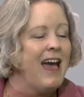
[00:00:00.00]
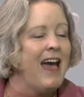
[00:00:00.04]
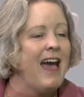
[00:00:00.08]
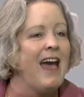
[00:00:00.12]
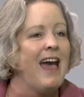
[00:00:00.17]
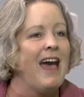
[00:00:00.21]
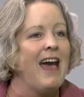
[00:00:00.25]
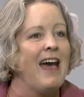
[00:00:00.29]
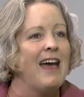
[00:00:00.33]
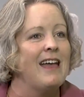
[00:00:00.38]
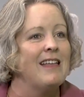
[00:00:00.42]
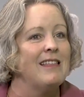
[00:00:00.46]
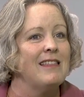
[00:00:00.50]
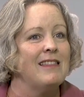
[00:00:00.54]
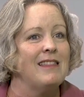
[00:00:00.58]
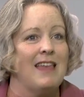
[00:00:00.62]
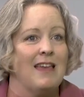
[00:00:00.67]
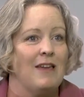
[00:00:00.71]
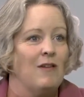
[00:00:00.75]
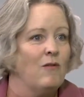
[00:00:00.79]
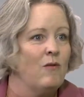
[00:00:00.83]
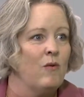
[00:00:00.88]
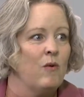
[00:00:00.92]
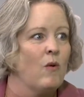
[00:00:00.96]
And
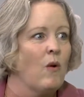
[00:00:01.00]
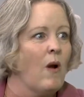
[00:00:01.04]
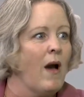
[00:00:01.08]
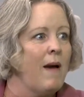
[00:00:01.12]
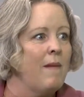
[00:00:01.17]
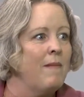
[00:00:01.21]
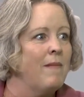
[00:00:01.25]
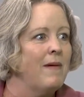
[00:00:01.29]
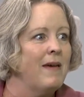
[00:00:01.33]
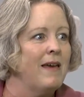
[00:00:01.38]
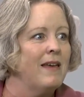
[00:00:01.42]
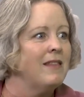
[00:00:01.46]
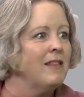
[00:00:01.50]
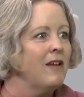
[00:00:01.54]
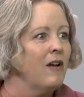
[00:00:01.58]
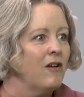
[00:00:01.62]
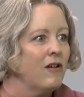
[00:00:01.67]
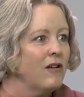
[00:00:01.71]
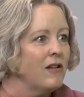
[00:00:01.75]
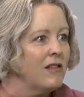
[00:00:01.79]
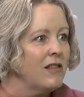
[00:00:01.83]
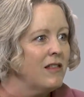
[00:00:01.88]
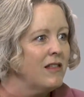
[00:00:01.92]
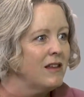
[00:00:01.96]
they grew up at the
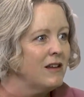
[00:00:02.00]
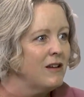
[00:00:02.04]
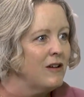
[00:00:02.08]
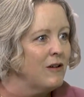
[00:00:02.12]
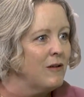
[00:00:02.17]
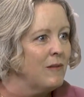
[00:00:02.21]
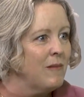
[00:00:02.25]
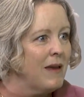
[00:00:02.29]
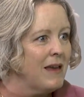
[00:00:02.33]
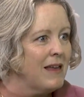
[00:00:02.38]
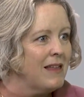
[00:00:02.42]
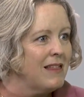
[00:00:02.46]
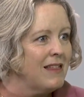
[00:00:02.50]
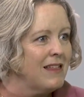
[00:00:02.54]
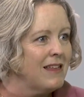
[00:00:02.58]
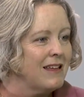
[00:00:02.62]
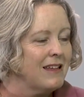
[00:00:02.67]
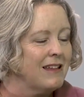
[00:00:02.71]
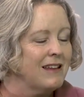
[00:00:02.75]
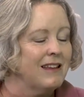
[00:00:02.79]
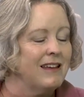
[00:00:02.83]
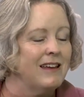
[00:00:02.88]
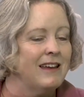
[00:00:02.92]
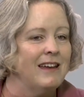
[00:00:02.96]
Arts Center,
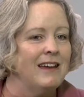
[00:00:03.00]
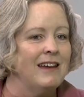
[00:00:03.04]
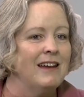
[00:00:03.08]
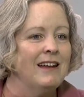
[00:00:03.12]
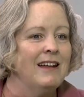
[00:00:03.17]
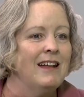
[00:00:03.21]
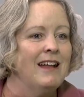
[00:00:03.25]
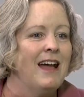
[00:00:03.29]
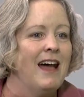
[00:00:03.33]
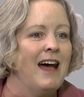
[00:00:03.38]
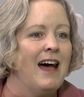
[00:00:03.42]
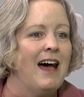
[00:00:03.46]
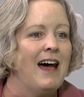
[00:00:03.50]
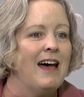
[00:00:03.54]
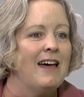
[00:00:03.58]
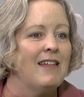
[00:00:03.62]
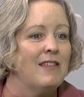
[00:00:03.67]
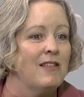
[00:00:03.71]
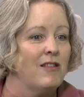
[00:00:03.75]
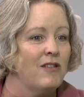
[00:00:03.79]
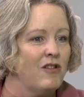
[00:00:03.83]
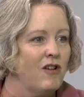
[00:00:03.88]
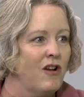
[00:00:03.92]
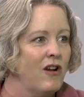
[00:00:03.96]
basically,
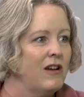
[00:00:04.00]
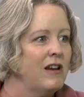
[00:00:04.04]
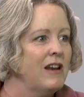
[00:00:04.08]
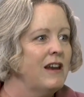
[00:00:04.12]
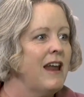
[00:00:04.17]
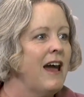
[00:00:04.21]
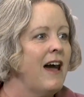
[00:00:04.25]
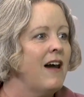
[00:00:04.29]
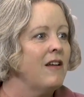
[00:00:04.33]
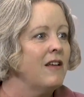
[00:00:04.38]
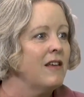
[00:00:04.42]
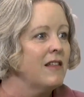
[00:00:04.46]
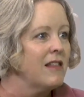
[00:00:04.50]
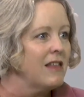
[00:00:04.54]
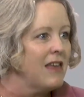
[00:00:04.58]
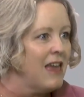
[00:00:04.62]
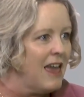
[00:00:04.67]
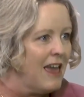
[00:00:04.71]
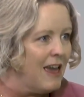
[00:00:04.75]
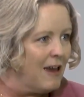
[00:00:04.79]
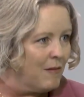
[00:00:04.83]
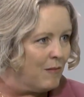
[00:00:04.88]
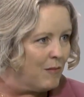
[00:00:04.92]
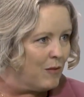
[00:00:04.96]
started out as
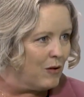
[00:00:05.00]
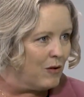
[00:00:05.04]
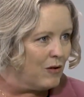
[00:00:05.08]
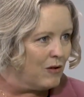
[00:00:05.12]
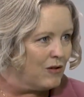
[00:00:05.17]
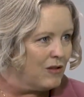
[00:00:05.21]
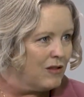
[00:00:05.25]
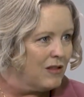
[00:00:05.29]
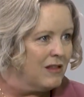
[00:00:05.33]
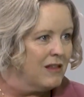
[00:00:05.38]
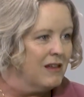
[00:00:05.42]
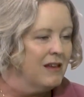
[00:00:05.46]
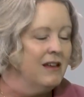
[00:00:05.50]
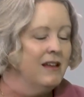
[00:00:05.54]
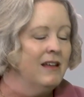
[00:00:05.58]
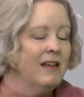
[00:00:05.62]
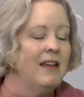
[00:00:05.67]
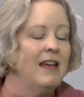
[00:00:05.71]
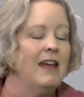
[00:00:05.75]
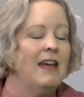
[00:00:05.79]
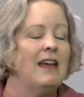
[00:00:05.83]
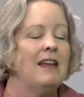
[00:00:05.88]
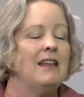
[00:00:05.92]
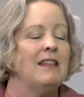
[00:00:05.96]
campers,
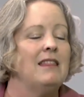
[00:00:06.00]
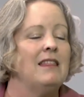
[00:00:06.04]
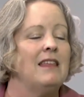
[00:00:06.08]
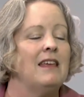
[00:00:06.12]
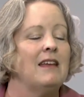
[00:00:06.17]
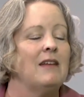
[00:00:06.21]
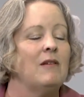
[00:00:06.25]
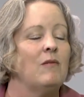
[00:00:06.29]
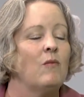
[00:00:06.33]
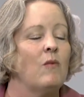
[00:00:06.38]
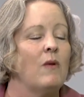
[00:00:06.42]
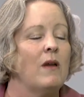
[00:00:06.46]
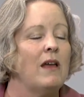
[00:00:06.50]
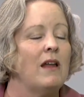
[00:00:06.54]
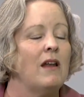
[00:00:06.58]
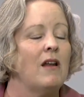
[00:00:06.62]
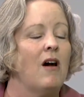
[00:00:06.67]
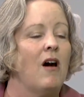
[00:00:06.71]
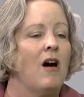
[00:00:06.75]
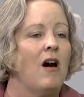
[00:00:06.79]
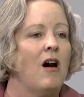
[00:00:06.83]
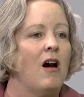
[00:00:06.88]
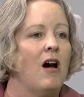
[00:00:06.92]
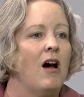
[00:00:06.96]
and then went
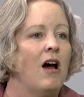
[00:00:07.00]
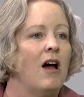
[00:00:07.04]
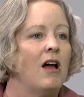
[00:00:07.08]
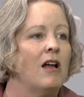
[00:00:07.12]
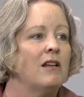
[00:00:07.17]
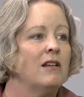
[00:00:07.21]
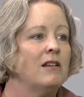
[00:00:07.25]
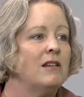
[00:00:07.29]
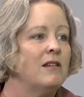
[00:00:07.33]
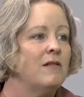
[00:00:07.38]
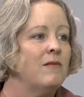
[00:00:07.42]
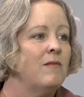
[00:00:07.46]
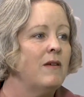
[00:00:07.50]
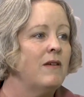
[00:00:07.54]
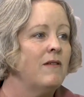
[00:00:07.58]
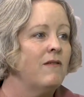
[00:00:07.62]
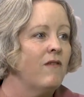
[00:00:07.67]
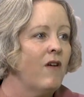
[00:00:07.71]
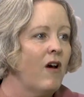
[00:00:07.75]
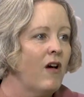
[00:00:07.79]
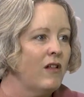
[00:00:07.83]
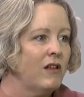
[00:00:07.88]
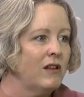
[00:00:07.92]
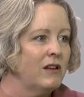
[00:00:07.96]
on to be
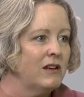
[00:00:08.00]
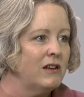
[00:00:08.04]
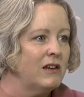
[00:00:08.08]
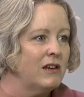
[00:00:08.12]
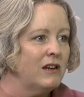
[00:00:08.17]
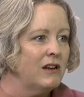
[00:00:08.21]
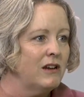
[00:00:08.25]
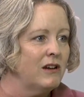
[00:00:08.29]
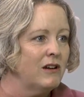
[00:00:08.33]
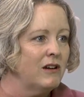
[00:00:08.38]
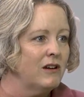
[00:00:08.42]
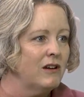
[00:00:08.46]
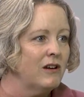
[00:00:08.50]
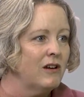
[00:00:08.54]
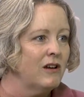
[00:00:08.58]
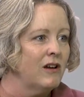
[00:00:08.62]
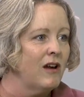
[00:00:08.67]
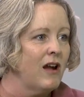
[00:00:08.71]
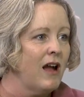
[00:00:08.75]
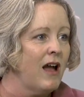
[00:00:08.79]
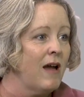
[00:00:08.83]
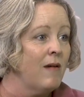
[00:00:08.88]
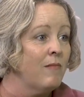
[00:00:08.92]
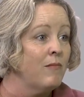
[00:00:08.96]

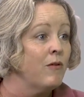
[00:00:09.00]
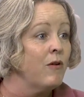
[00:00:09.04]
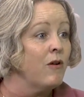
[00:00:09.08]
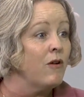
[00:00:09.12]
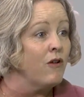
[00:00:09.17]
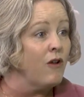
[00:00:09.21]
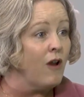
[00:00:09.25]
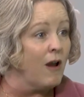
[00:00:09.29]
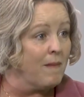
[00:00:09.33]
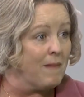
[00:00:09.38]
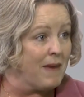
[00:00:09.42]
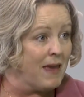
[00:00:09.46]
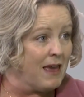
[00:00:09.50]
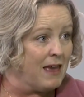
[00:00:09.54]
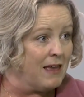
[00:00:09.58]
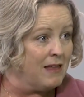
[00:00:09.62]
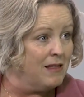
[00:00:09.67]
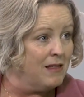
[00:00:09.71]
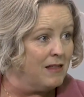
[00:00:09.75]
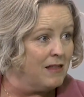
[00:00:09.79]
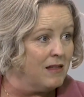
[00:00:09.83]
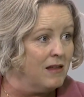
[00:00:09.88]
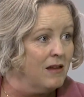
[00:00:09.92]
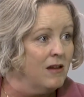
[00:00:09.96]
volunteer program
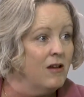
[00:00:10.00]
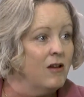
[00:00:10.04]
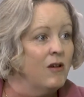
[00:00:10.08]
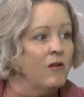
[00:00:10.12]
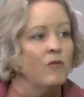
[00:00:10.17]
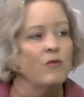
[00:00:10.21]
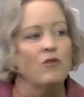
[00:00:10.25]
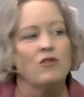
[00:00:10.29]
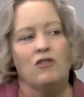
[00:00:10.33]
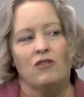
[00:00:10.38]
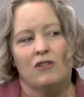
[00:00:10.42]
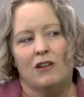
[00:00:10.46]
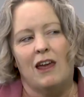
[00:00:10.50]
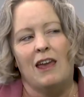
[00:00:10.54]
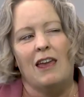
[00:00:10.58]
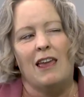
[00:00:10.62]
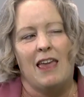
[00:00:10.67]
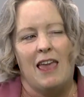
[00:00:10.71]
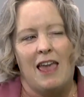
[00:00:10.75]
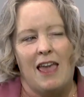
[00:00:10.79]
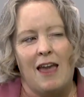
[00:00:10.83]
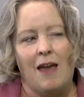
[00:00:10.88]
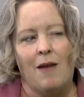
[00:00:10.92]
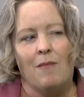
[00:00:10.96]
aides, which are
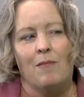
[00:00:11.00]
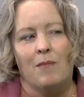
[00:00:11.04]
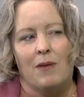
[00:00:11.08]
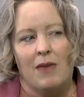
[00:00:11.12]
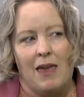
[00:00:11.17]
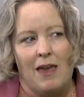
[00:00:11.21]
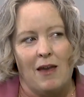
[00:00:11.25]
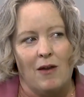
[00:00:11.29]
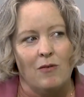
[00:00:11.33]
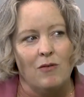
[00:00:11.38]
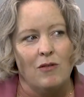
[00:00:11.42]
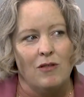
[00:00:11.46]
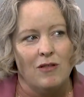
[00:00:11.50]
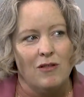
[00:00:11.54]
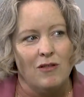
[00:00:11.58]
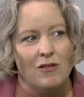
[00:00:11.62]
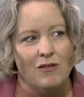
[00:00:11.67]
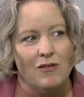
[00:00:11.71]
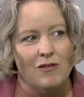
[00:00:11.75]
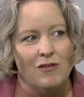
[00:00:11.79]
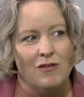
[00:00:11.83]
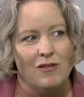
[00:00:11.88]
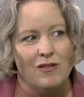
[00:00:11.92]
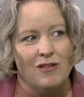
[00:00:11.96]
like camp
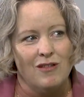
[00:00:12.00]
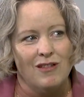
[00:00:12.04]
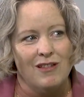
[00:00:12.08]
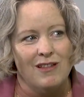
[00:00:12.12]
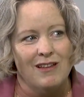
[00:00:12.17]
counselors.